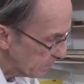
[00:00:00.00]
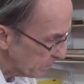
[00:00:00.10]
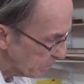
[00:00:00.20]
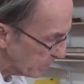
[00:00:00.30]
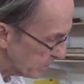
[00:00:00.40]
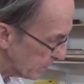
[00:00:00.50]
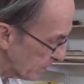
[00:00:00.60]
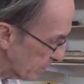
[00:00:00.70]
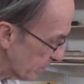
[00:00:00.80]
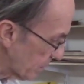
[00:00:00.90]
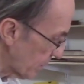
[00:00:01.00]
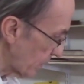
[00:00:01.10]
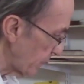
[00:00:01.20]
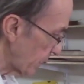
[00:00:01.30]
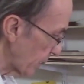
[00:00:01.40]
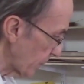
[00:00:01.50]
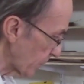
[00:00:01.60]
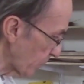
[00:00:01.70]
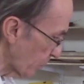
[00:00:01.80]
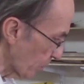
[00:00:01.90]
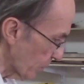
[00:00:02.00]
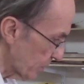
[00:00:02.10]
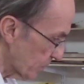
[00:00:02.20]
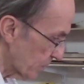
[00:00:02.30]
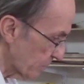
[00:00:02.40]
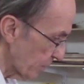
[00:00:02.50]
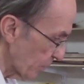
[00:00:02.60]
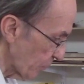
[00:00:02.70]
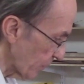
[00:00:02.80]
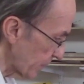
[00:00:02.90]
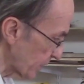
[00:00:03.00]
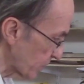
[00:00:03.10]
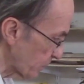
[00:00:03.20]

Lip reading: But let me cut another board just to verify this,